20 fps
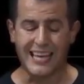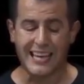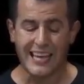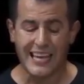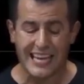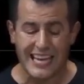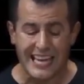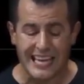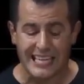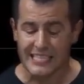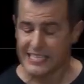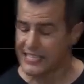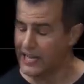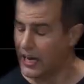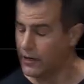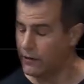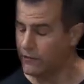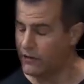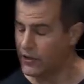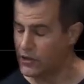And then
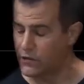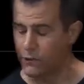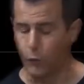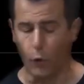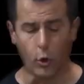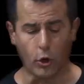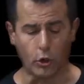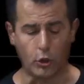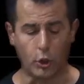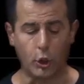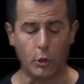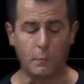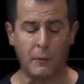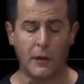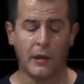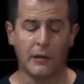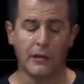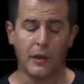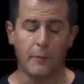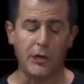inside of this for loop,
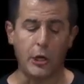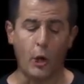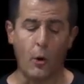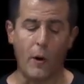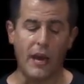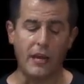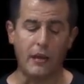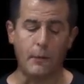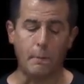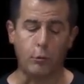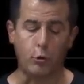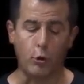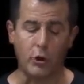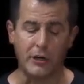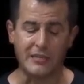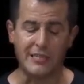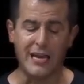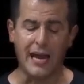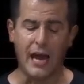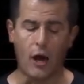let me go ahead and
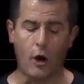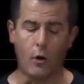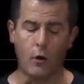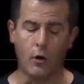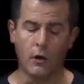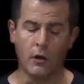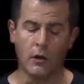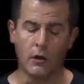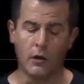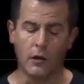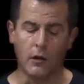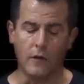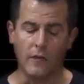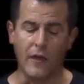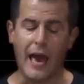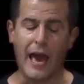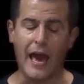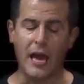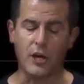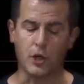print out
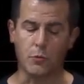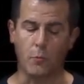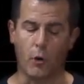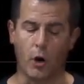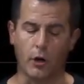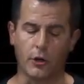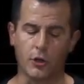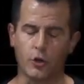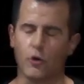the hash mark.